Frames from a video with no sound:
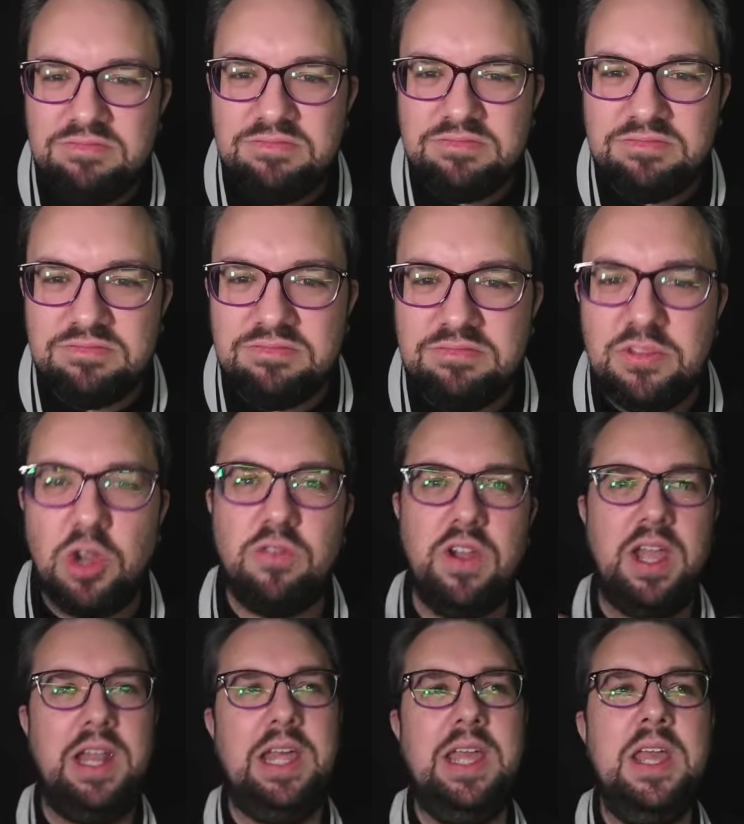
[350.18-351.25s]
Not
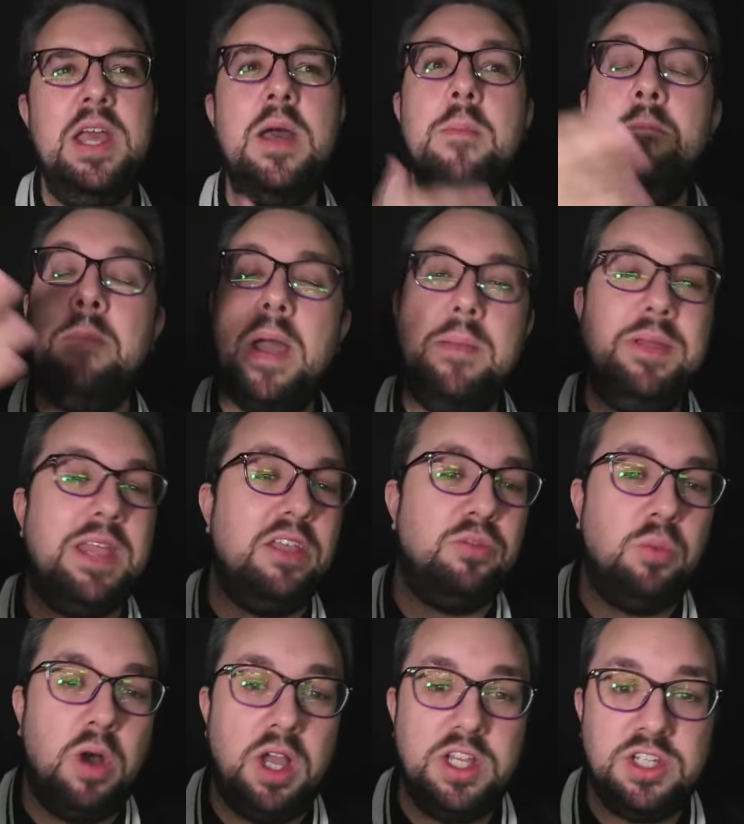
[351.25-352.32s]
really. Maybe that's
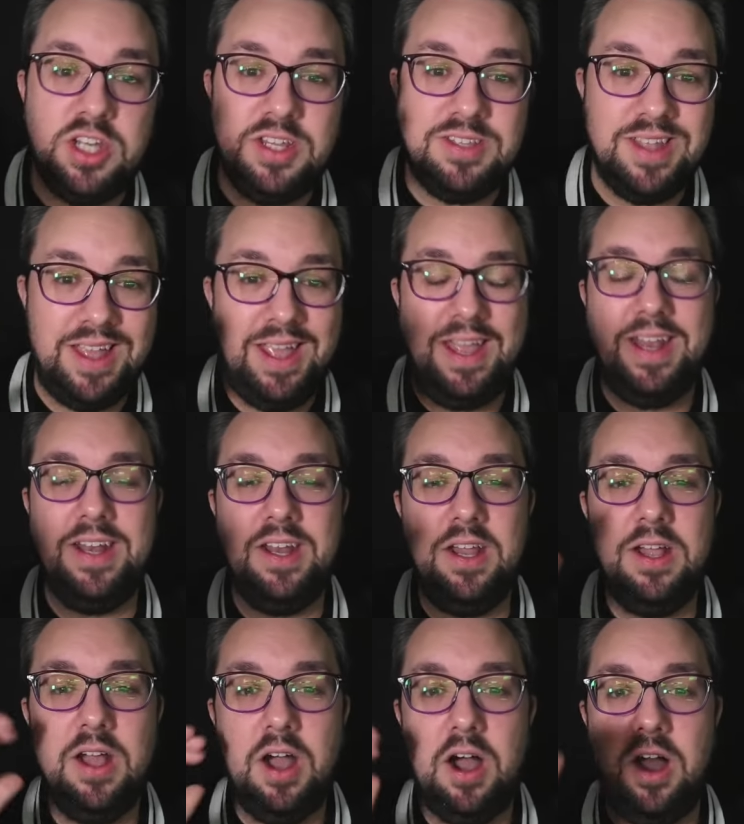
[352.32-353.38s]
why she's
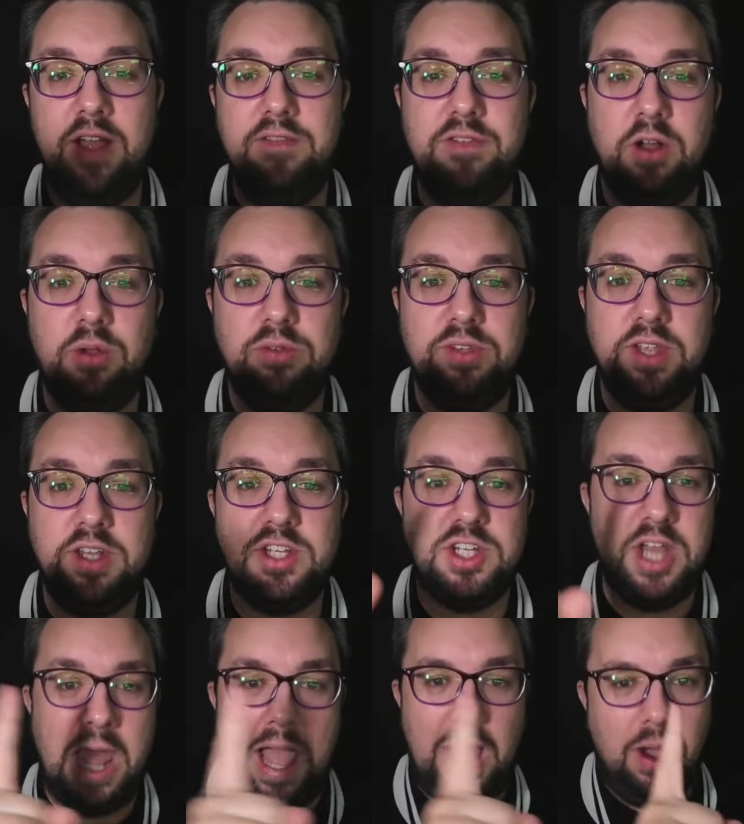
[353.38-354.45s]
in high voltage.
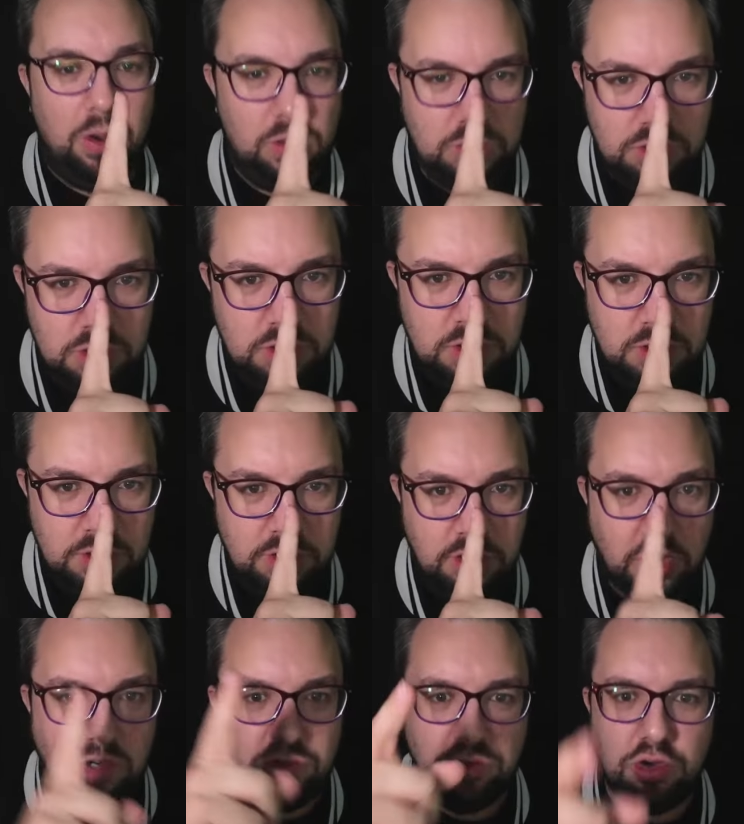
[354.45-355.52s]
Now,
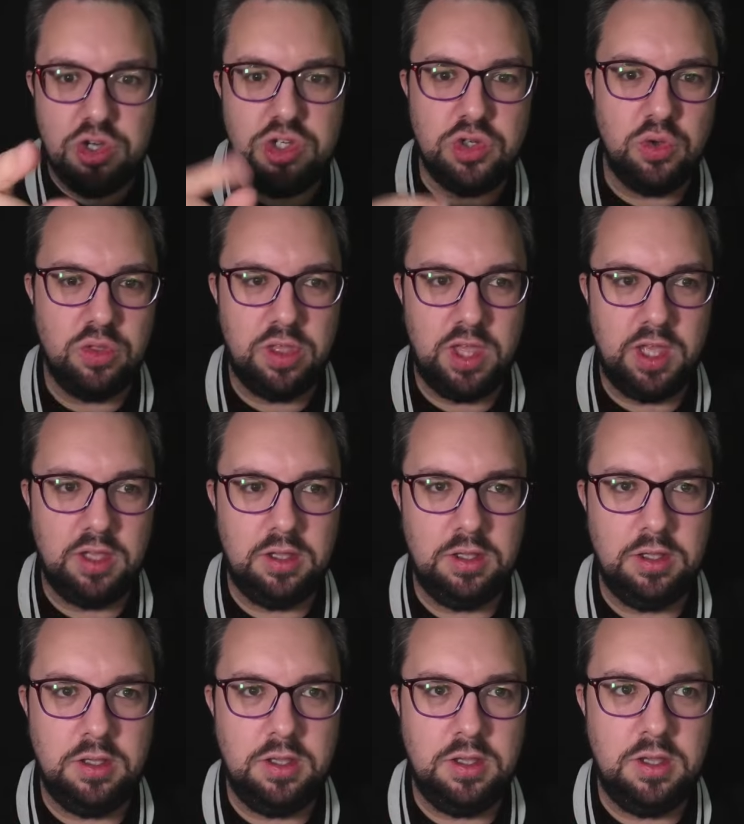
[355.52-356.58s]
the crucial thing.
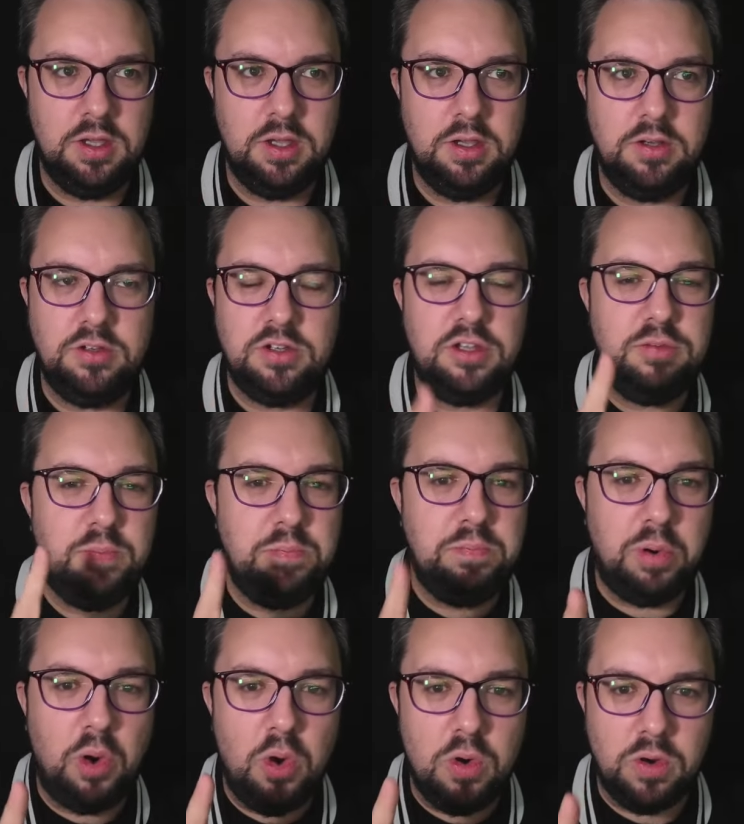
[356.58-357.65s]
Does
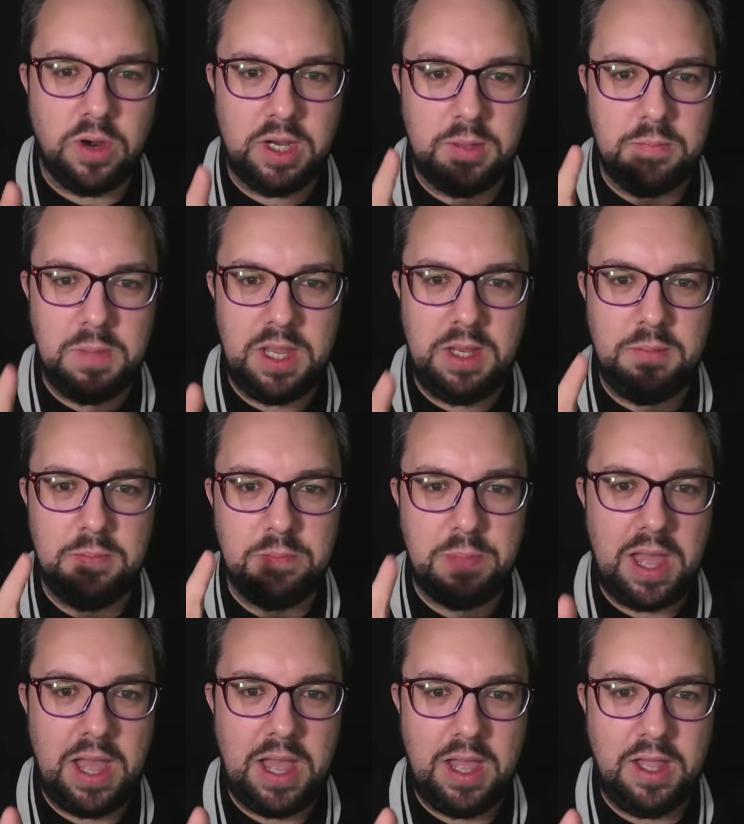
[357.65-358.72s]
boring mean
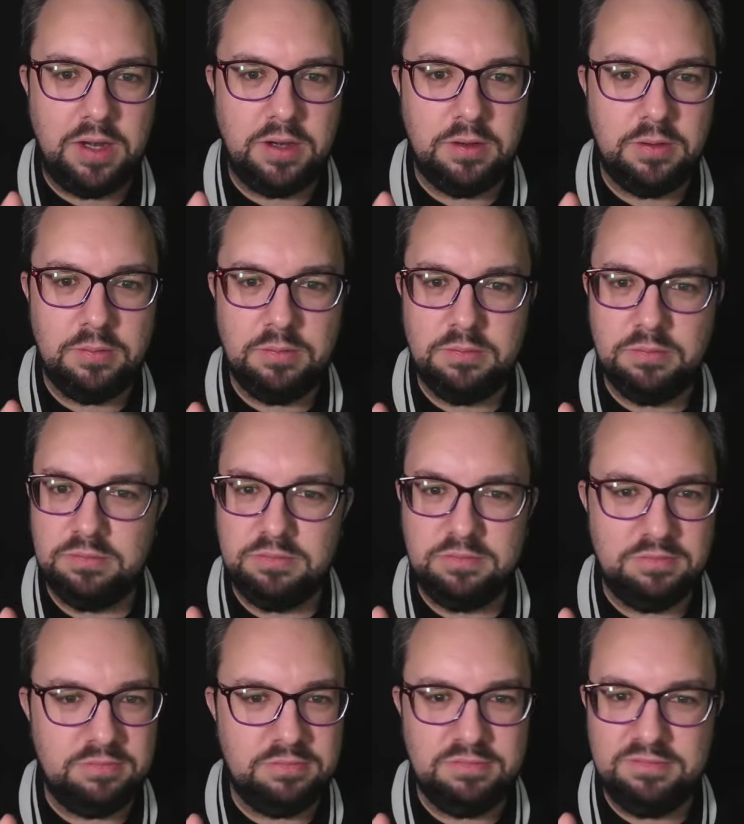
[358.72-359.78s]
bad?
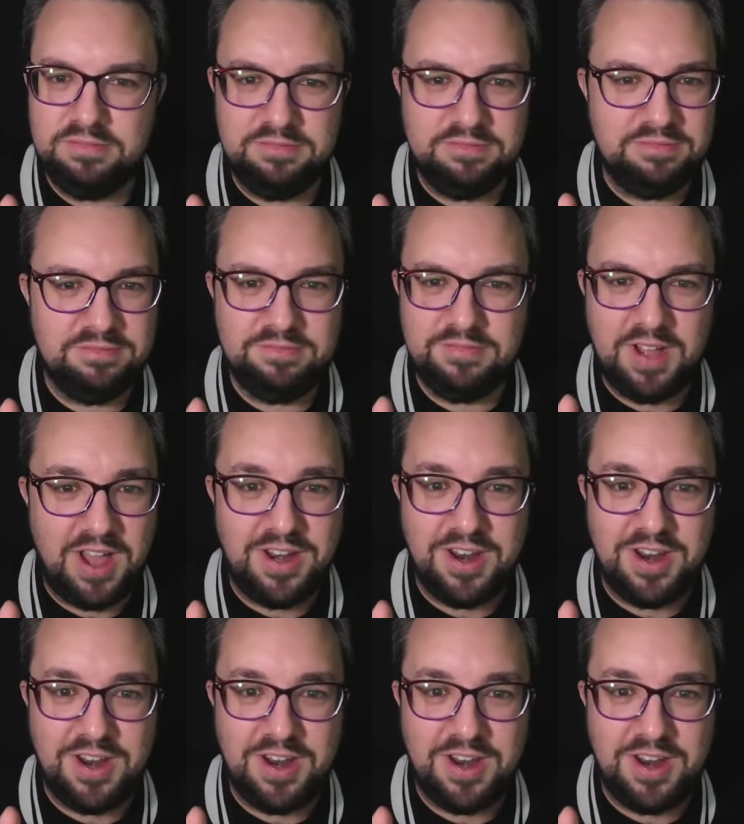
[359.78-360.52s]
I